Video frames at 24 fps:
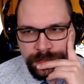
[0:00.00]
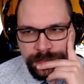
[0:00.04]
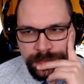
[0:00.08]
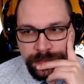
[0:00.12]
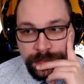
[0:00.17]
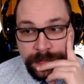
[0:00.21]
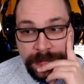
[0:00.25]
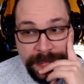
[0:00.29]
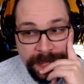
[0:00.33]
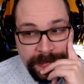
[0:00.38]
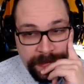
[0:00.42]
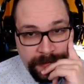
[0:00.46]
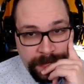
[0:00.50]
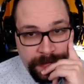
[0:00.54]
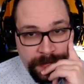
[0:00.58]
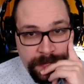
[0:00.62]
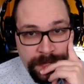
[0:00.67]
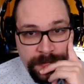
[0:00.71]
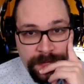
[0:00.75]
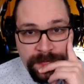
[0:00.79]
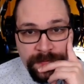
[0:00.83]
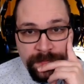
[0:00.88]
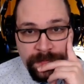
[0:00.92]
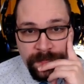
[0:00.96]

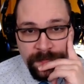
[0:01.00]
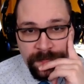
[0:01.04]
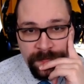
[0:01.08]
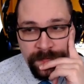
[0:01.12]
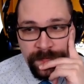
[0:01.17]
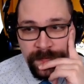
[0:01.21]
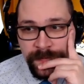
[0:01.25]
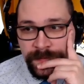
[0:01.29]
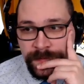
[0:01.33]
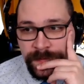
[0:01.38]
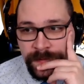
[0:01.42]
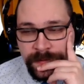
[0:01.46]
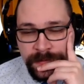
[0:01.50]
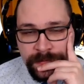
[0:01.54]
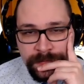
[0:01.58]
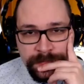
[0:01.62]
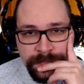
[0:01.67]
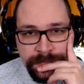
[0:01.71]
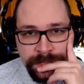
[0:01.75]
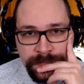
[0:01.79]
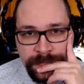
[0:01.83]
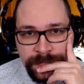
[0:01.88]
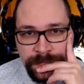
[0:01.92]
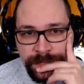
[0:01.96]
Nice, positive outcome.
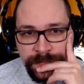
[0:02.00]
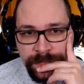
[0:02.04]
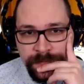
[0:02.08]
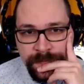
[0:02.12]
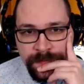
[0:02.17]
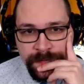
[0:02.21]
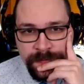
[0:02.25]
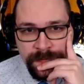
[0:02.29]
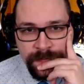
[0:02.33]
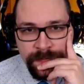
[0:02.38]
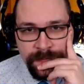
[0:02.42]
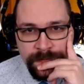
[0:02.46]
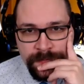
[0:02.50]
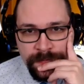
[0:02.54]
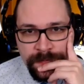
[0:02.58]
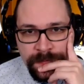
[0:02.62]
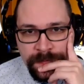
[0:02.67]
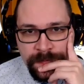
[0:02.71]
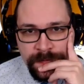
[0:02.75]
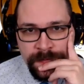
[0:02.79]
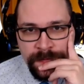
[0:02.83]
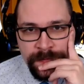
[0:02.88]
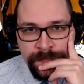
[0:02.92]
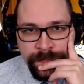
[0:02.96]
Good to see, good to
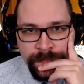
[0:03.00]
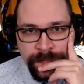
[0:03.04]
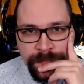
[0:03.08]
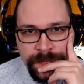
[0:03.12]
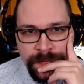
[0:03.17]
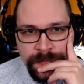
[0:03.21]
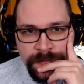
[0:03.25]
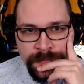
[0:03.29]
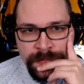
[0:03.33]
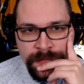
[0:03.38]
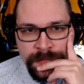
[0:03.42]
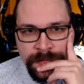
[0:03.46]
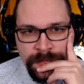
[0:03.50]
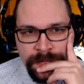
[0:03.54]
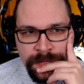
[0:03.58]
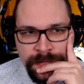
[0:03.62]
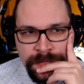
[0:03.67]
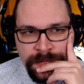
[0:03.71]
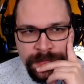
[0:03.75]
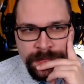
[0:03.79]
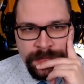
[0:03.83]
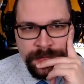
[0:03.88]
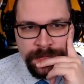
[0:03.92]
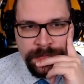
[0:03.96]
see.
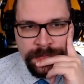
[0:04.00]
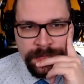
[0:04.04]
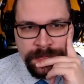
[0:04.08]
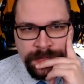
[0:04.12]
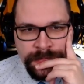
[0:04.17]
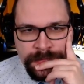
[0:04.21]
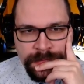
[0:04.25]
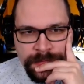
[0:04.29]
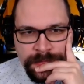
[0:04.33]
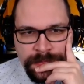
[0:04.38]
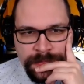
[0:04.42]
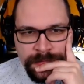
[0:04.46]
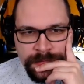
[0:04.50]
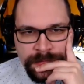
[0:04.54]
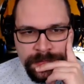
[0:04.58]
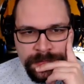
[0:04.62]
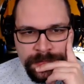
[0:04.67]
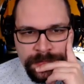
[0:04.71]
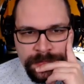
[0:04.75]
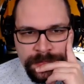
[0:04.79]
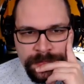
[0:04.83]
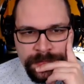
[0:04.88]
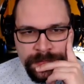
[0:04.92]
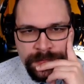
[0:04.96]
Oh,
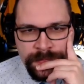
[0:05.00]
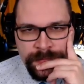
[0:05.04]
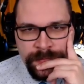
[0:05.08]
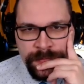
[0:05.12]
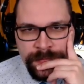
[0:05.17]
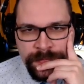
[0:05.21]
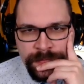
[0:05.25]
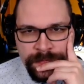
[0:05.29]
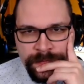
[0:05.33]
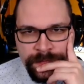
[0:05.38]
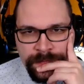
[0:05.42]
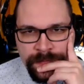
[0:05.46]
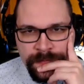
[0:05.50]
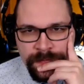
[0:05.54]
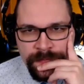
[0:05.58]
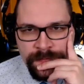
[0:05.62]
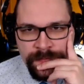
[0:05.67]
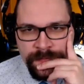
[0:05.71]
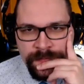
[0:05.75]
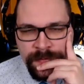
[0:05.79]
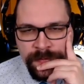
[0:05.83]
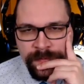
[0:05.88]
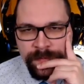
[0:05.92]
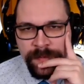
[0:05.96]
do a bit of
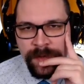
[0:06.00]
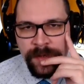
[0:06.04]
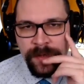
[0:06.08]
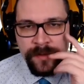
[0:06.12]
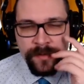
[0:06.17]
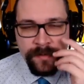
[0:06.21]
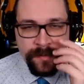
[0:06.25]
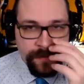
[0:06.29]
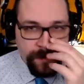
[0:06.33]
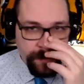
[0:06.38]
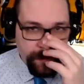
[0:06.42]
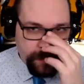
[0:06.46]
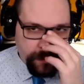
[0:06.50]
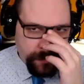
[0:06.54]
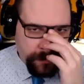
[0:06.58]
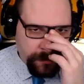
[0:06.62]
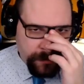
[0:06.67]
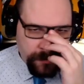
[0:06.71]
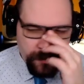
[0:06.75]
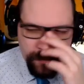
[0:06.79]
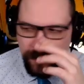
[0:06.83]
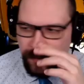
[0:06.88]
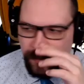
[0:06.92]
scrap gathering.